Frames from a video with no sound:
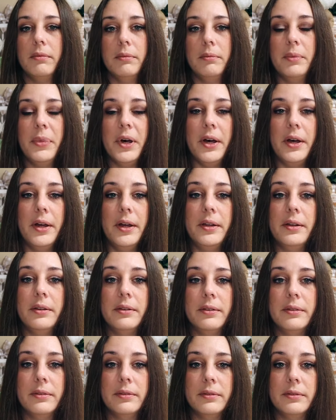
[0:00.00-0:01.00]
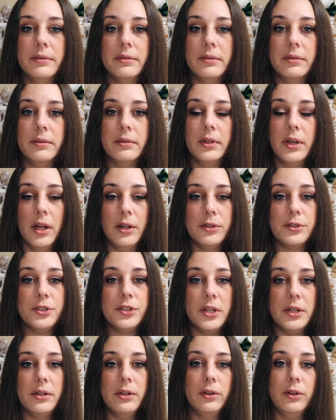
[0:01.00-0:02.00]
But colors
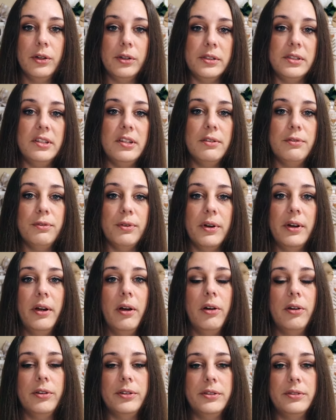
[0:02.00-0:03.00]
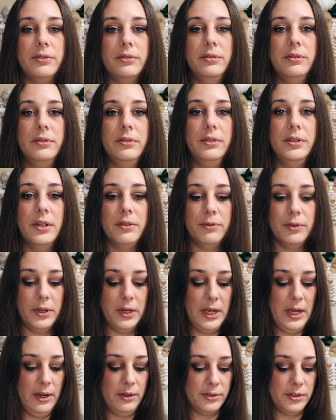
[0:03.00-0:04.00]
tend to look different on different
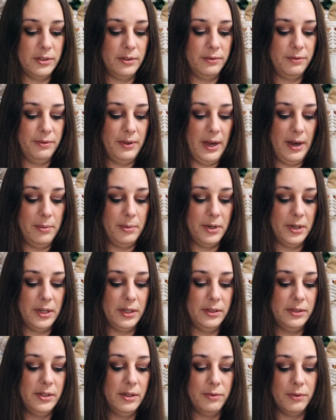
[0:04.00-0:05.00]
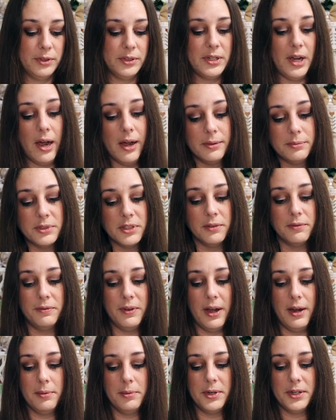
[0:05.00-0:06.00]
counts of fabric and different types of
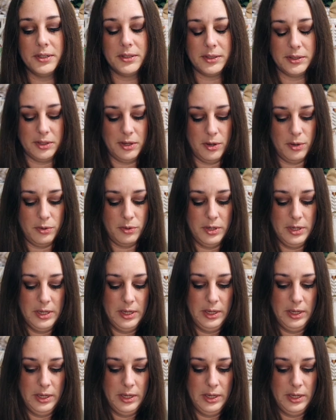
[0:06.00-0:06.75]
fabric, so